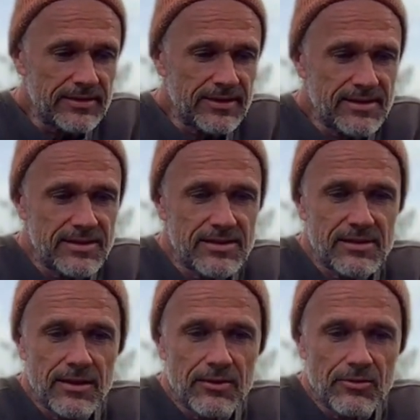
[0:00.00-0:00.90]
This
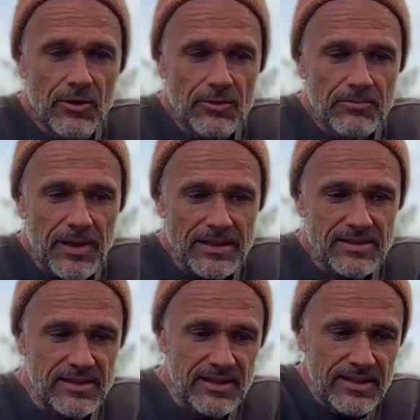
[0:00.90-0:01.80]
is grown by
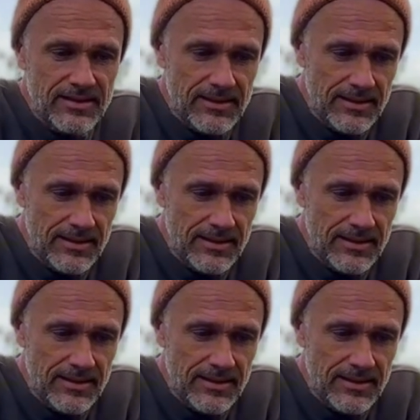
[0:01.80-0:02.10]
seed,